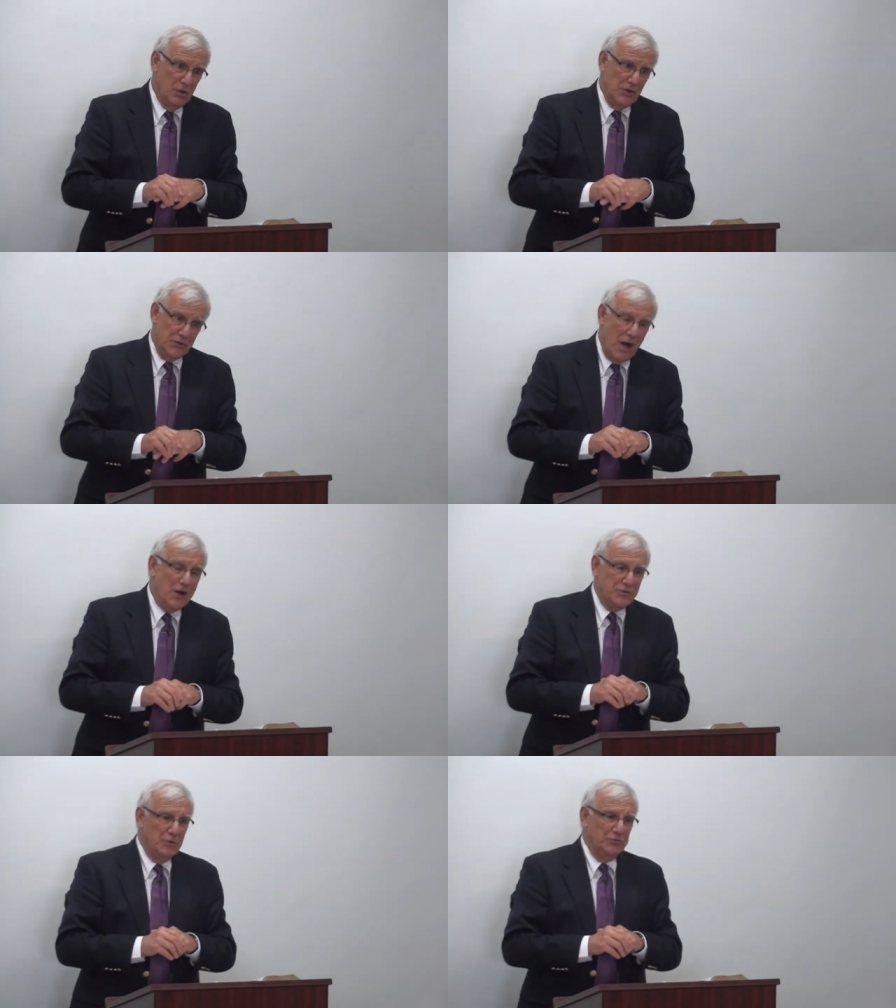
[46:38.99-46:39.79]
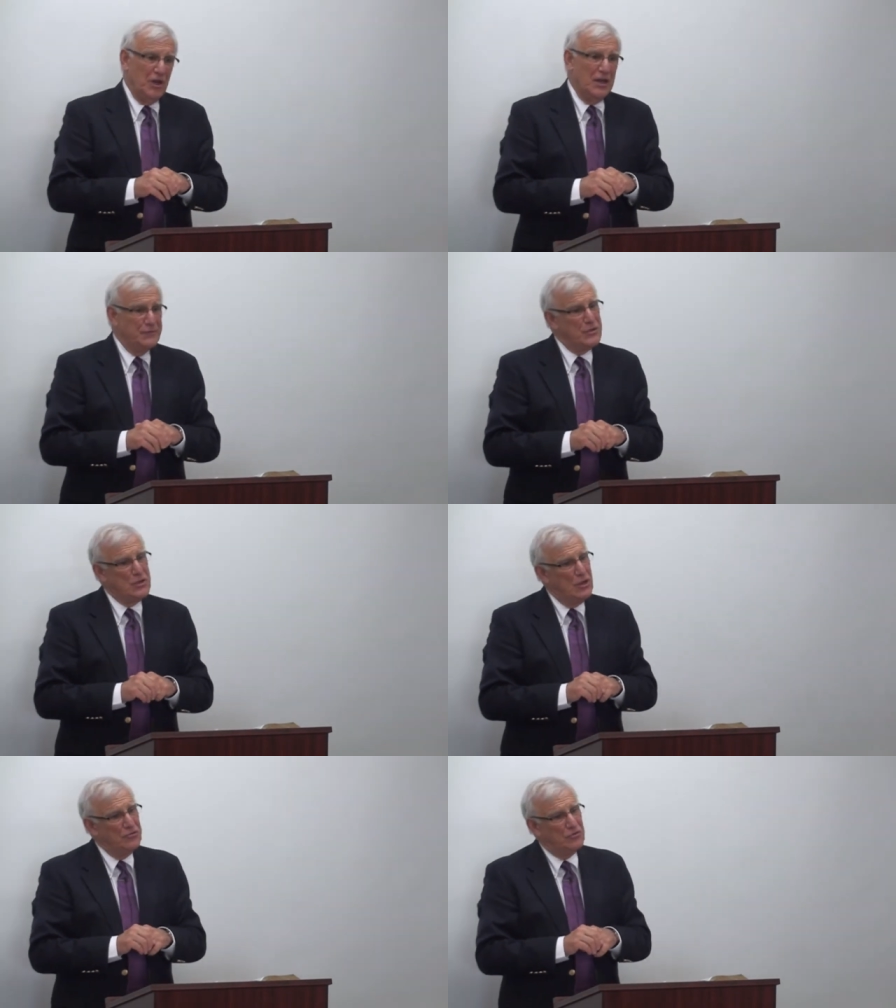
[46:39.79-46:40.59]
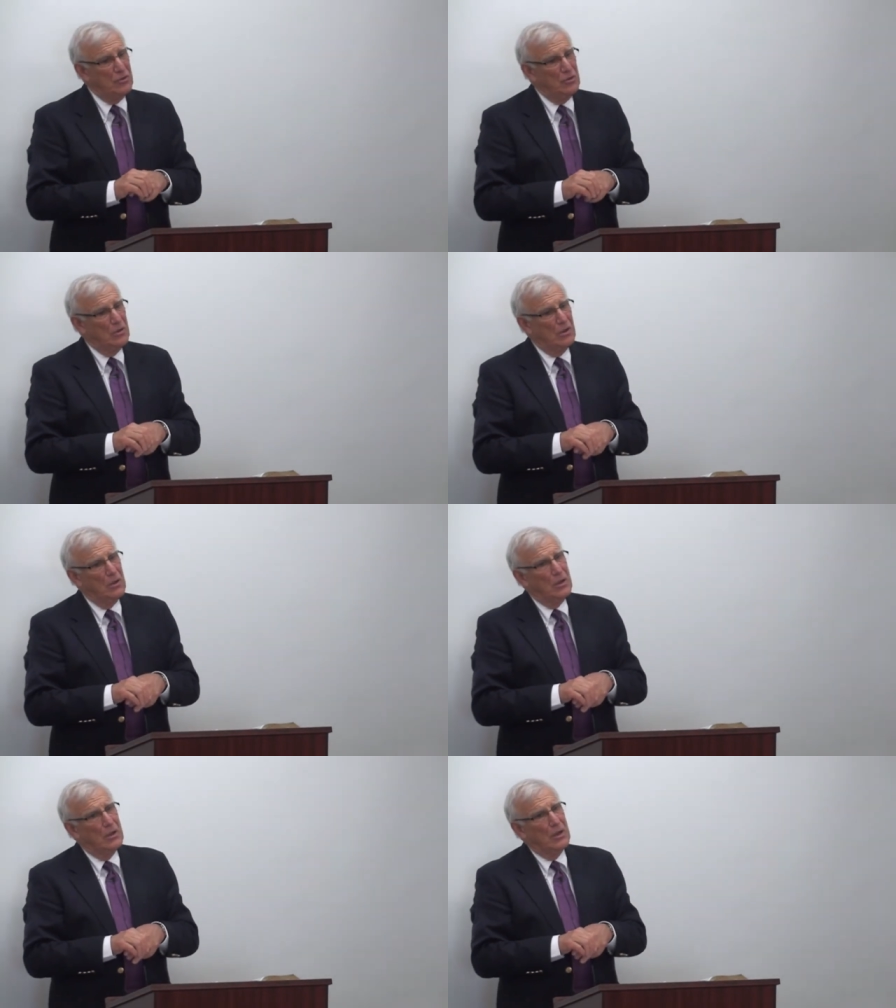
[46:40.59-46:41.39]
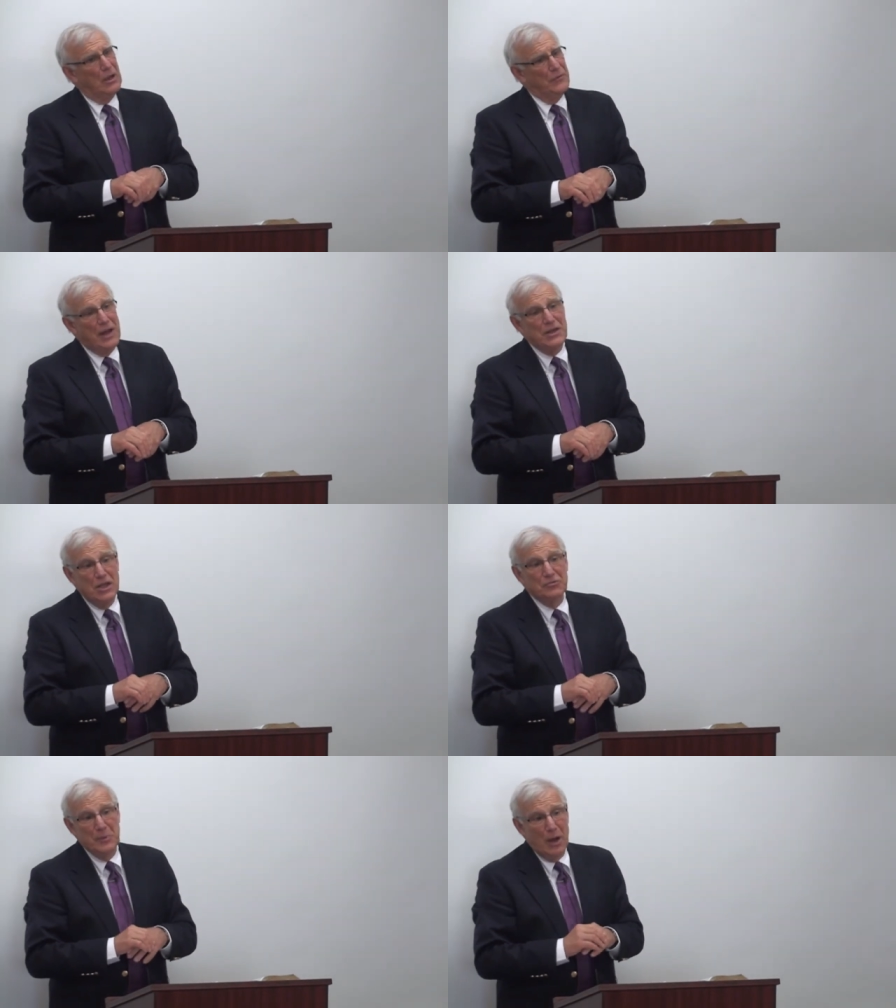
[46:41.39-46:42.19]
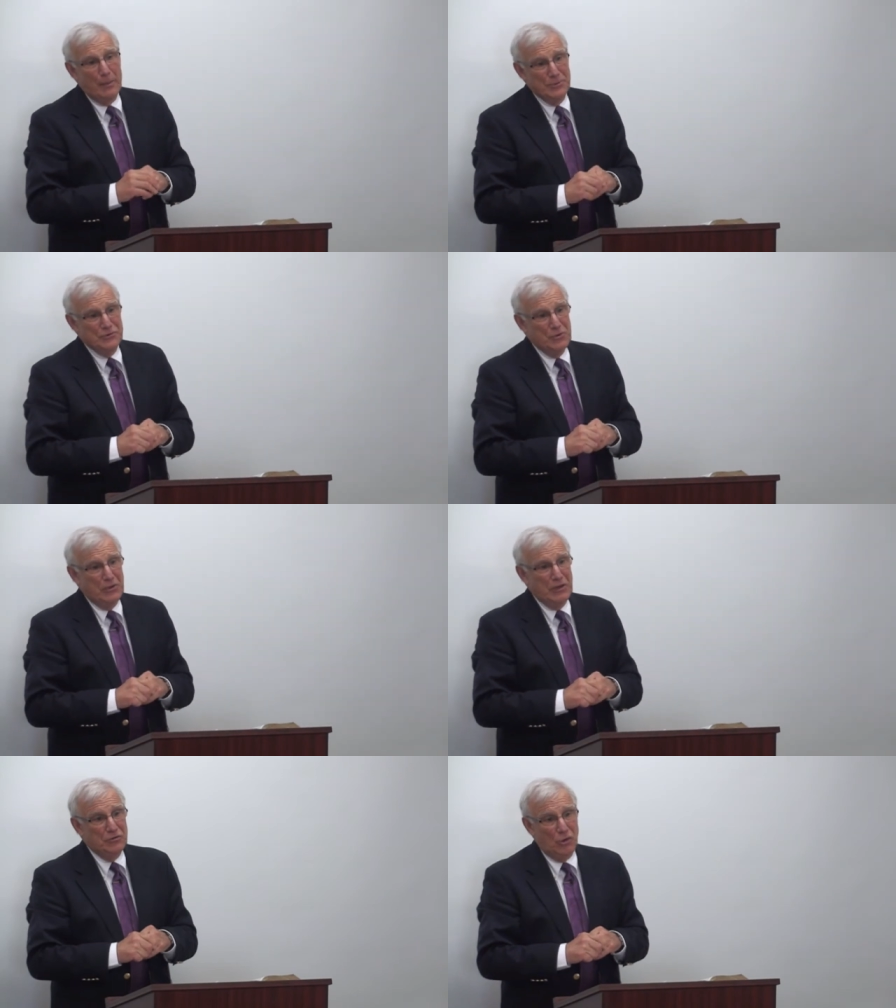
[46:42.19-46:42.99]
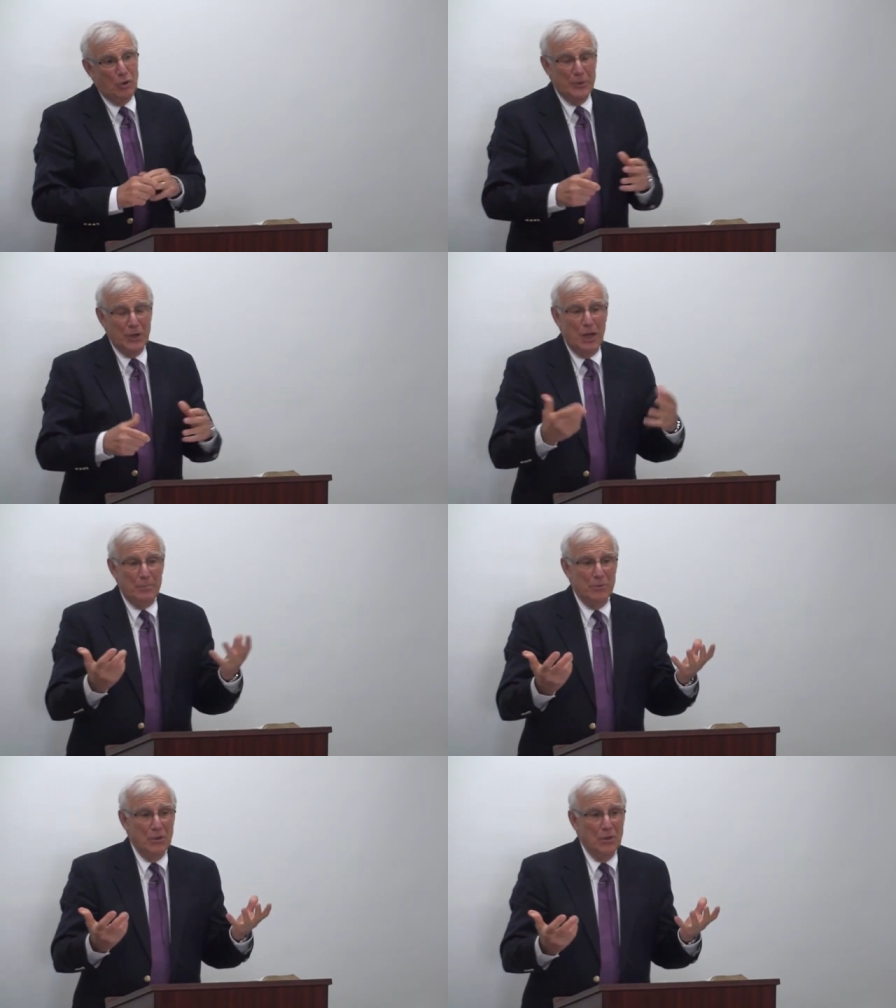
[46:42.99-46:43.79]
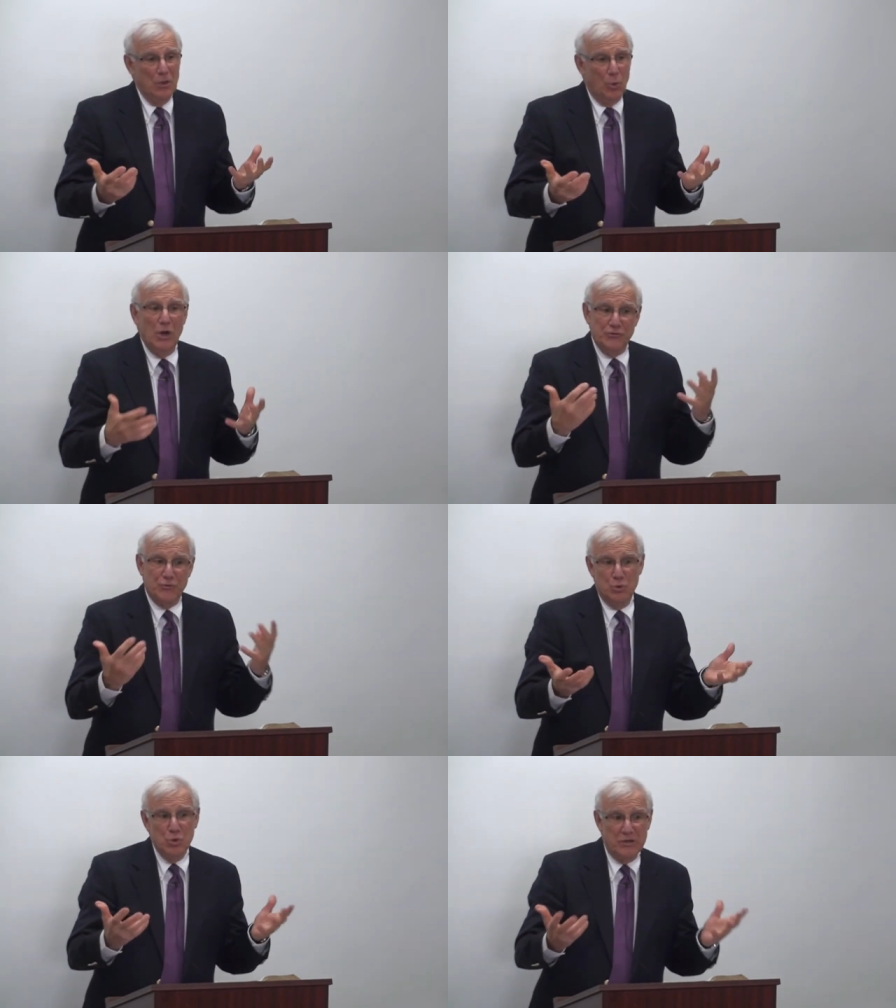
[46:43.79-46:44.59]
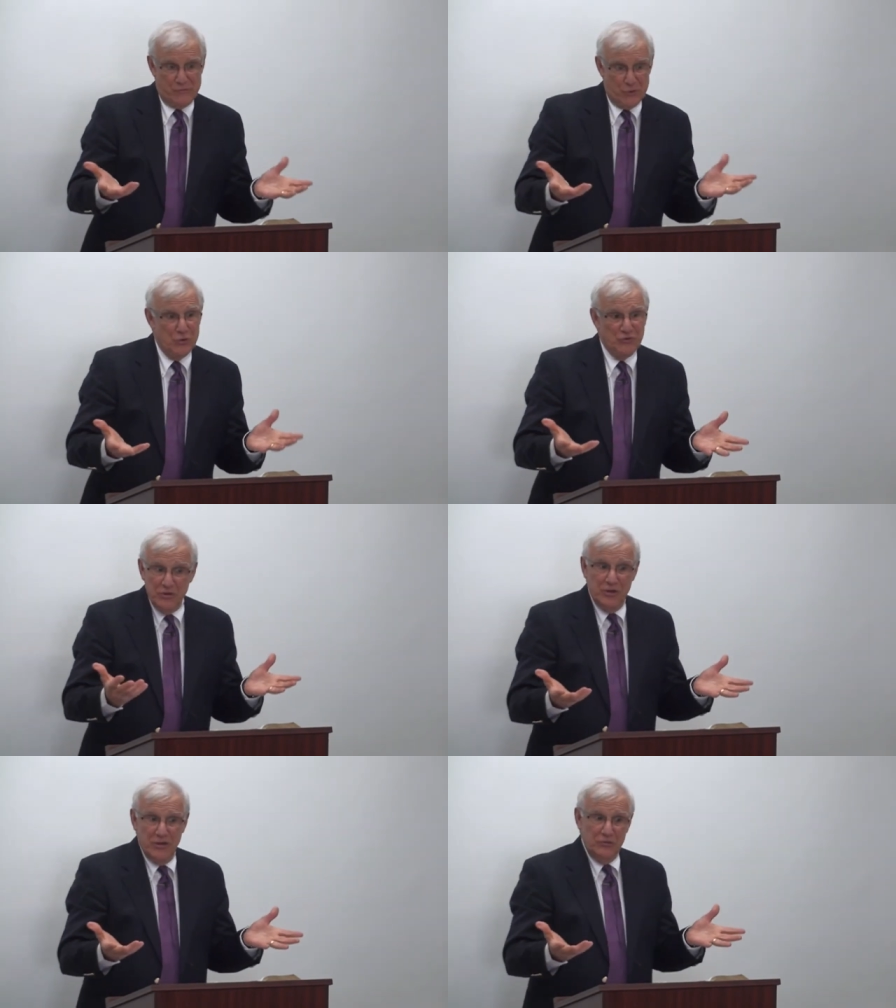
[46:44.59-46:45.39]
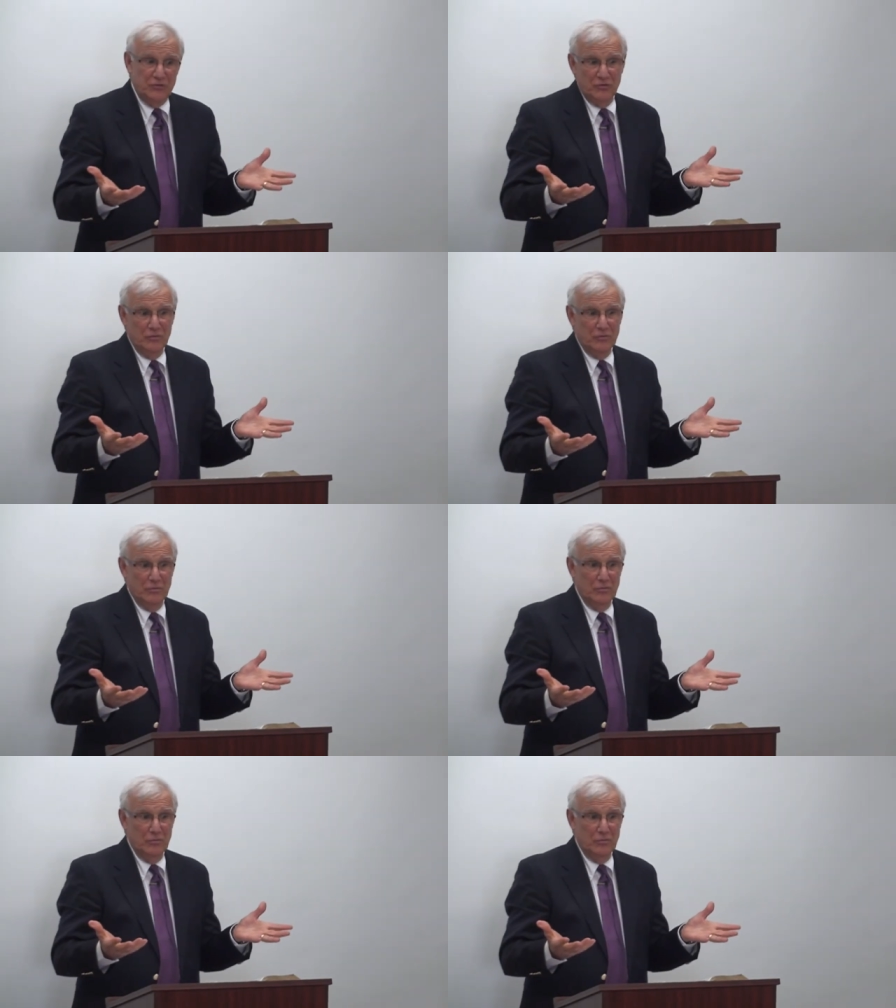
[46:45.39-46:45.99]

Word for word: the doctrine of sanctification, and that gives me opportunity to open up what true conversion is.